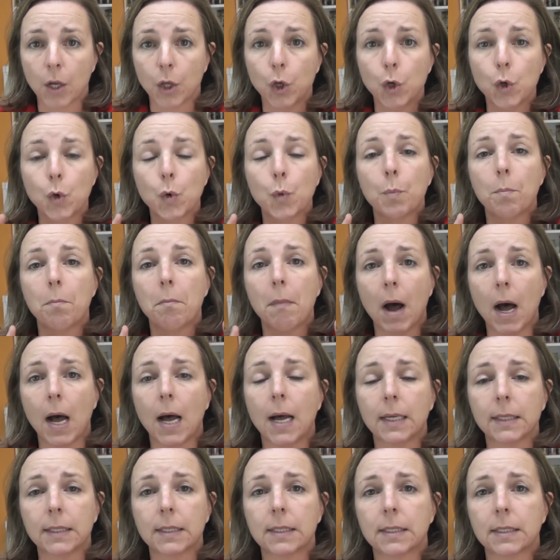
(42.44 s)
You
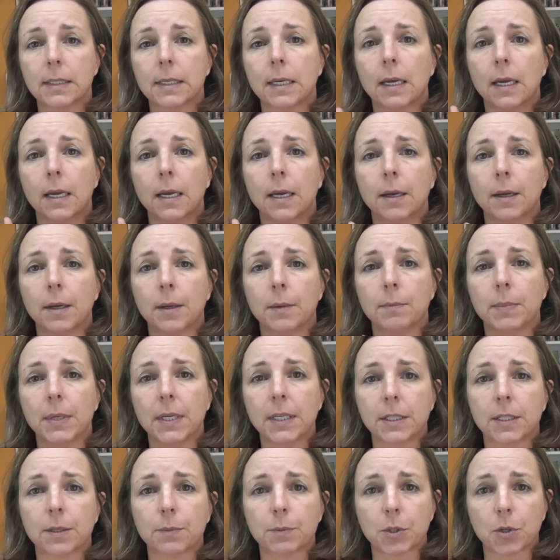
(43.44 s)
must
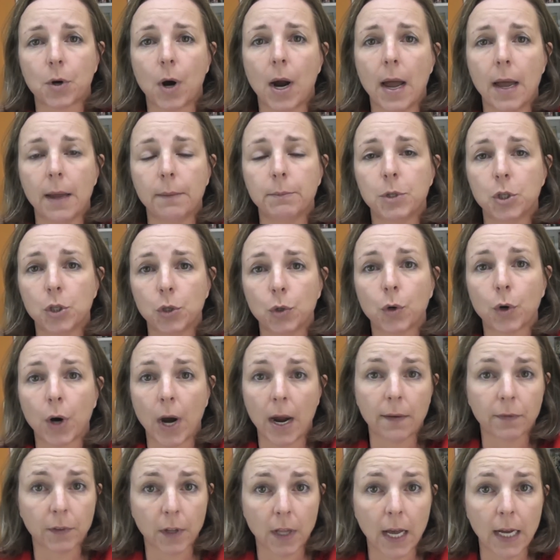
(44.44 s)
be subscribed to
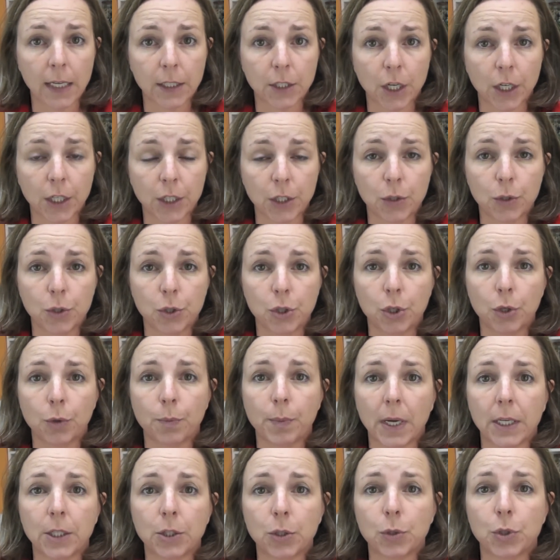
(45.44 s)
Craft Klatch on
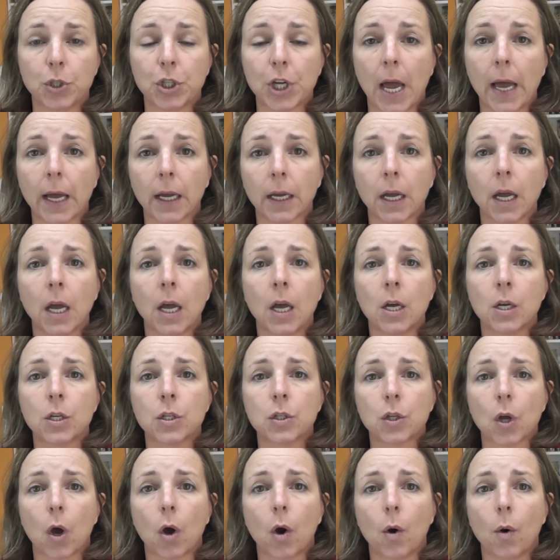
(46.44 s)
YouTube. I do check.
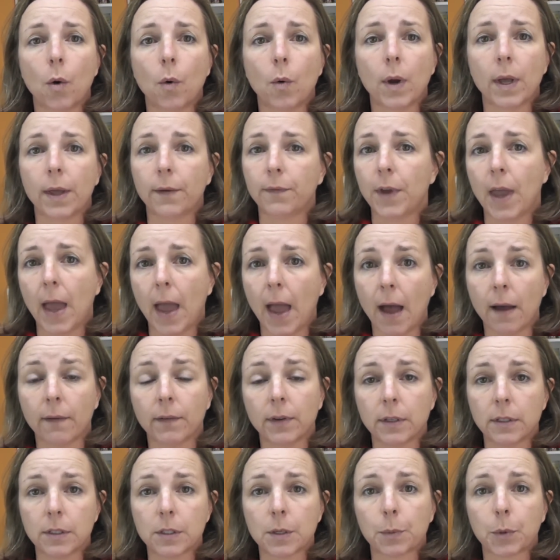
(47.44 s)
So if you
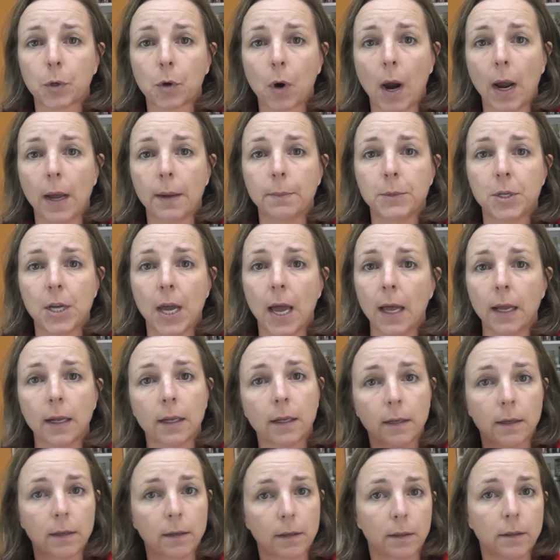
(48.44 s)
haven't subscribed yet,
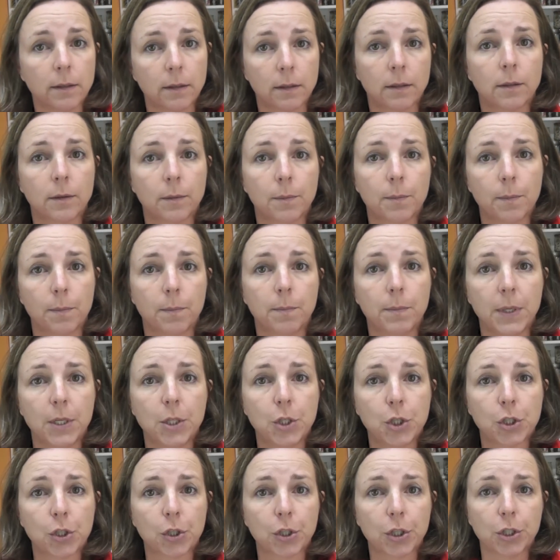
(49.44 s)
be
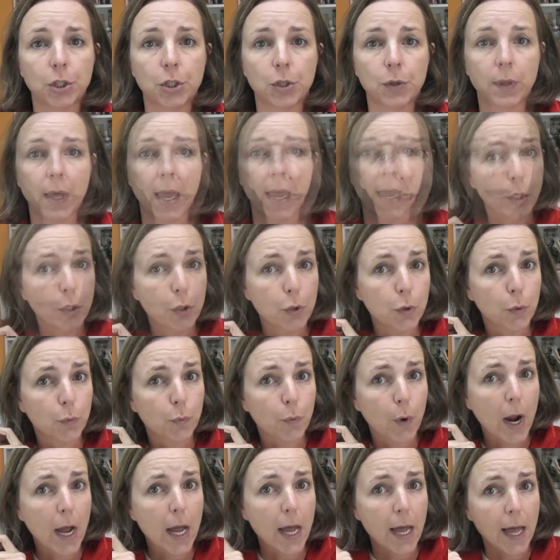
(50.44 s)
sure to do that. Do it
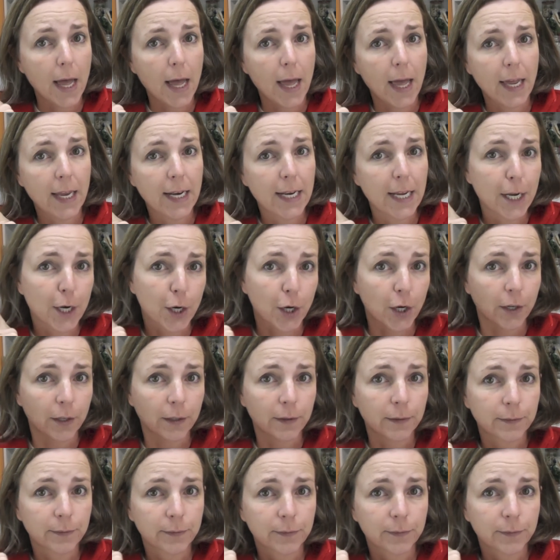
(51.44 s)
right here.